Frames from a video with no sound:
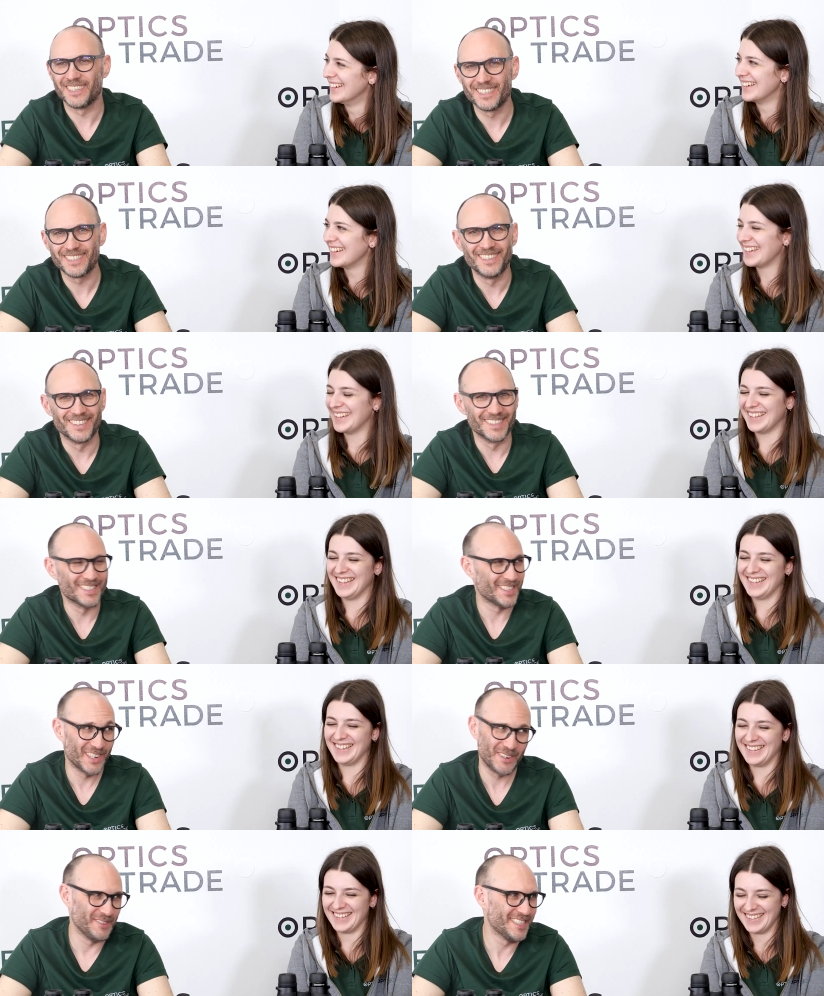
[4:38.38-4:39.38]
Speaker 1: the
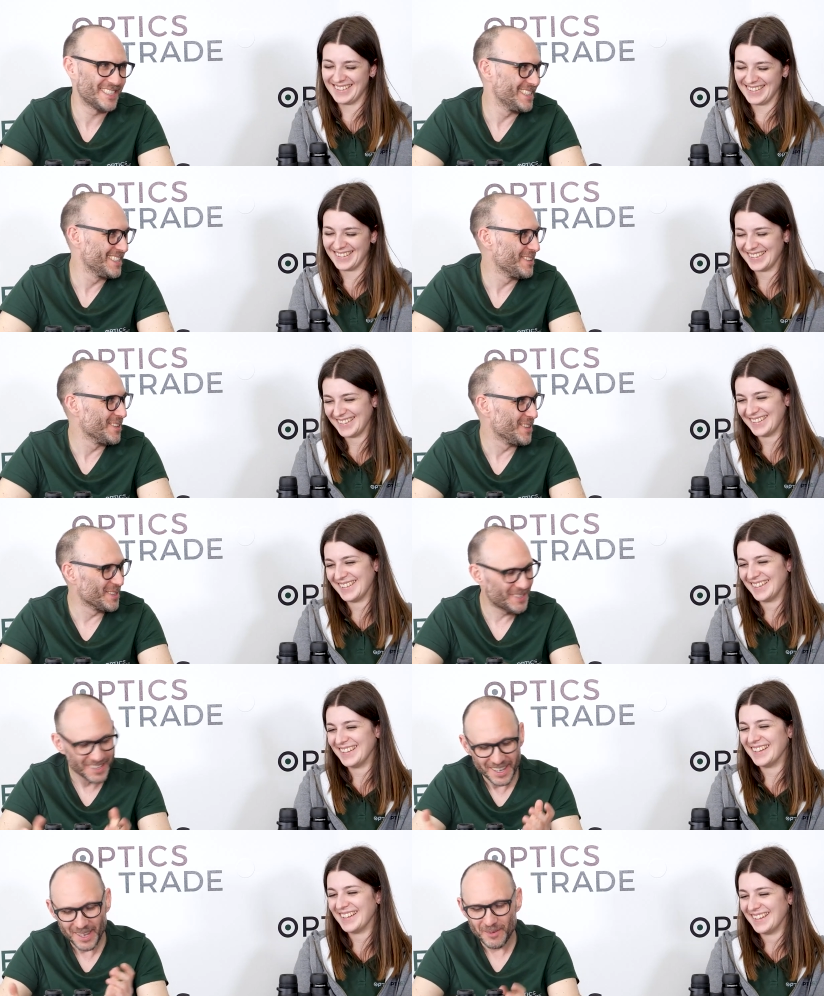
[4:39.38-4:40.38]
service, and they will
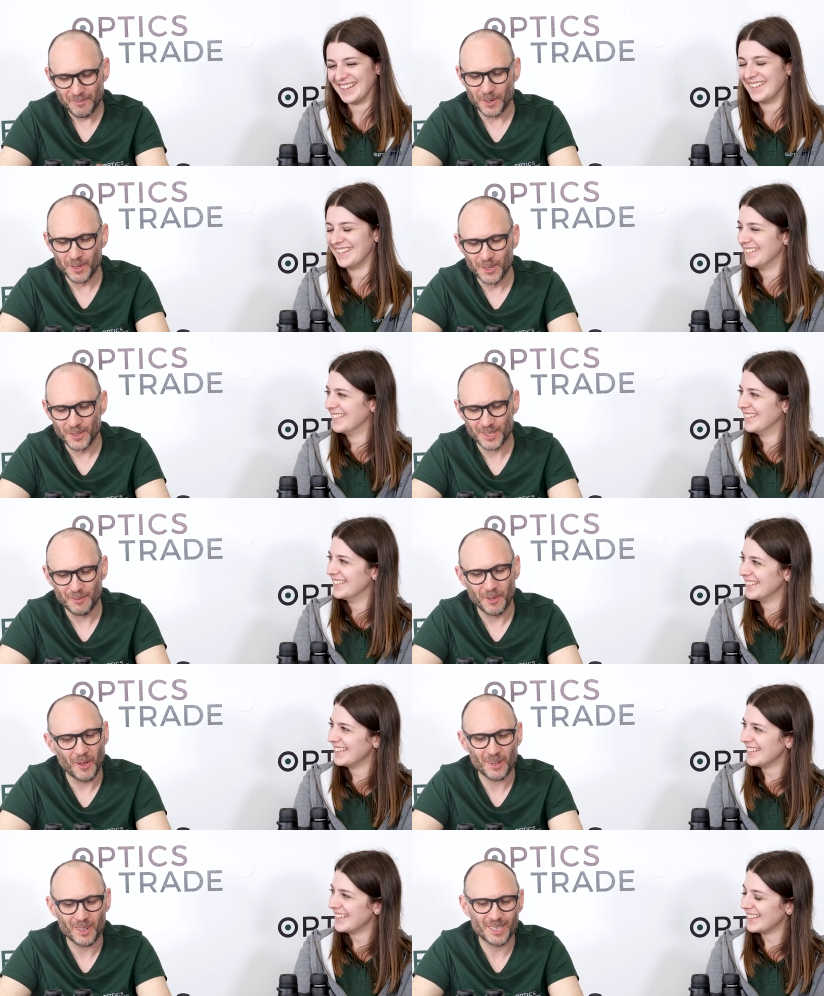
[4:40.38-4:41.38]
not produce the
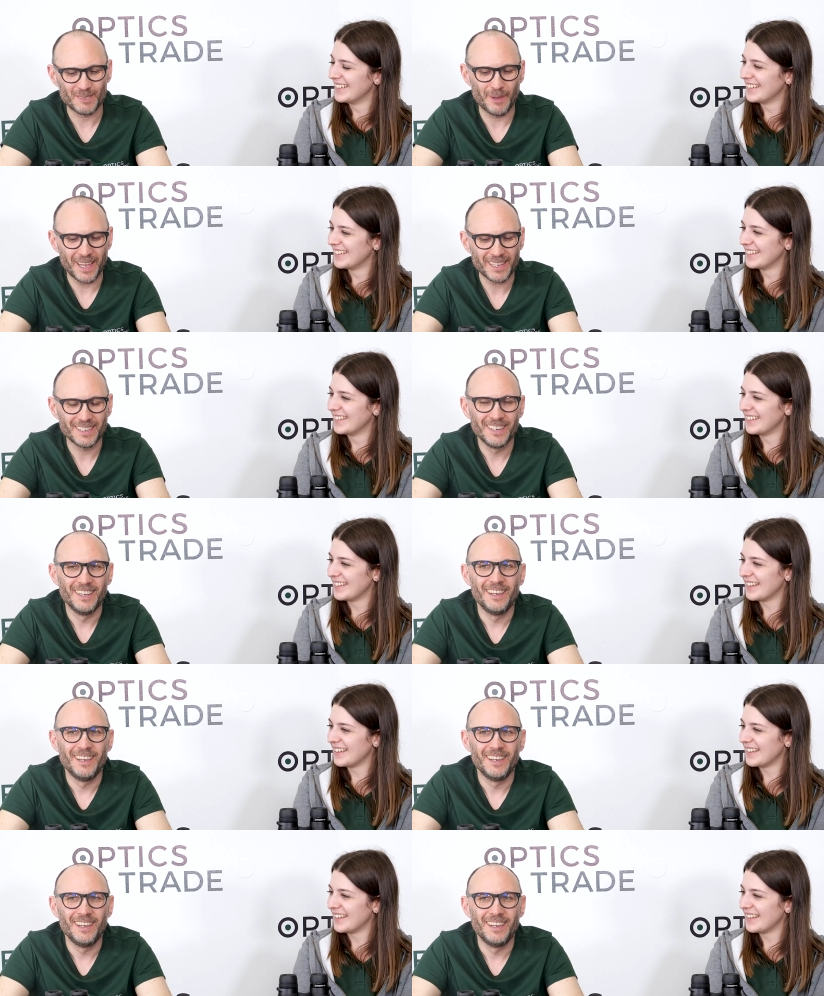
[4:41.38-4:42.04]
binoculars back.